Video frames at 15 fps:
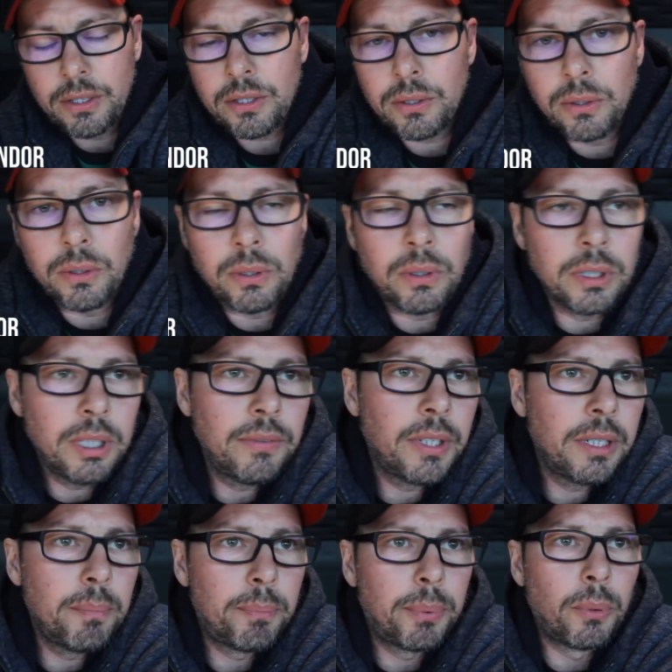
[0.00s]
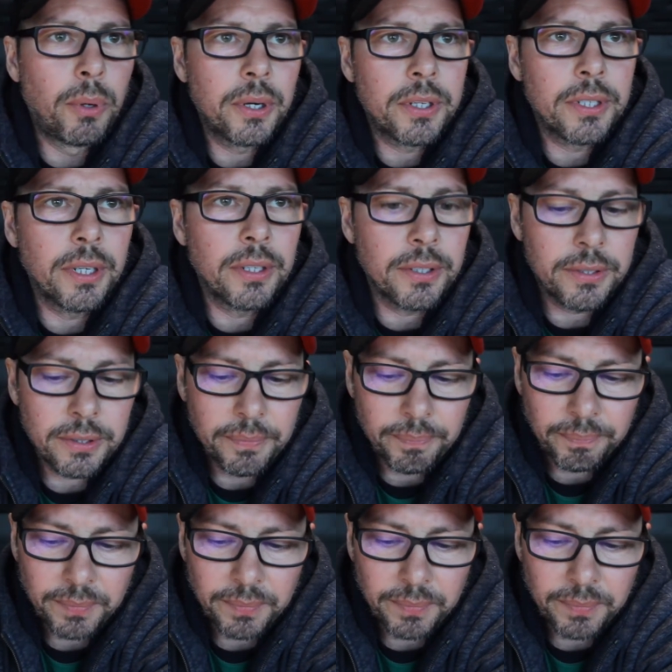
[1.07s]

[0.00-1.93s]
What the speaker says: So even important,